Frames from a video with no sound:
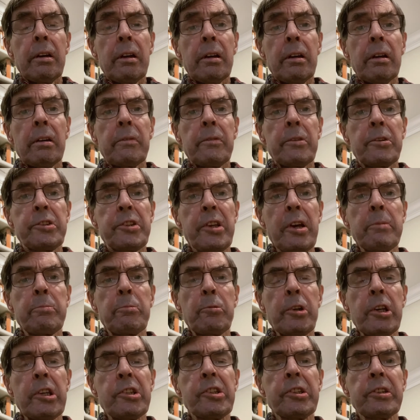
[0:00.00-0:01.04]
For some
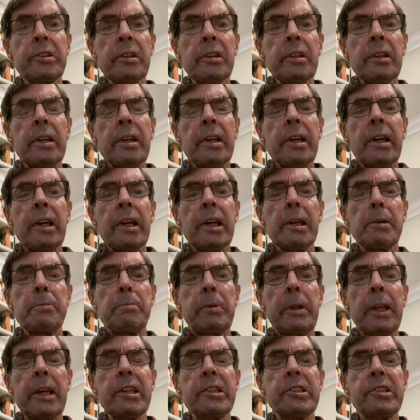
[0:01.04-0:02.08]
reason, he
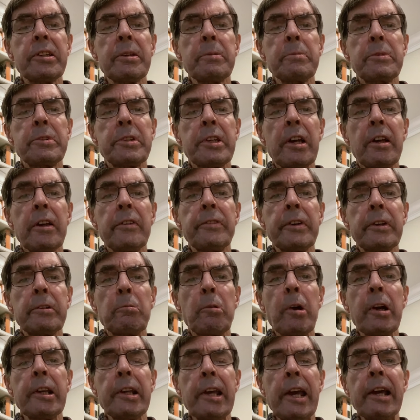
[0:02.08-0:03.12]
placed himself at
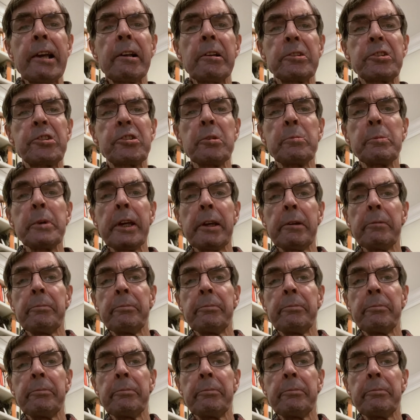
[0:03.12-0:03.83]
right angles to me,